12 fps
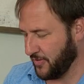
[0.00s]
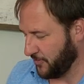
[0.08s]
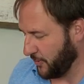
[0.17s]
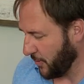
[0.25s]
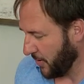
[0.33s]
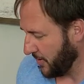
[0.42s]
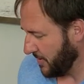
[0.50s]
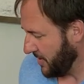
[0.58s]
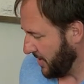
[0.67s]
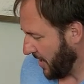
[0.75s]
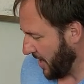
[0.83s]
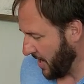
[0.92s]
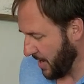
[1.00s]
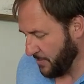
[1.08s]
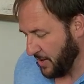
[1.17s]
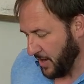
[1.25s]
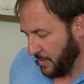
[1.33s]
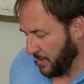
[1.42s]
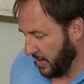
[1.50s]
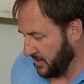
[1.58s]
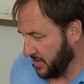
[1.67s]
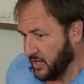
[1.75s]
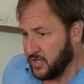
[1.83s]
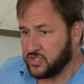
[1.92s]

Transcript: the floor. Um, but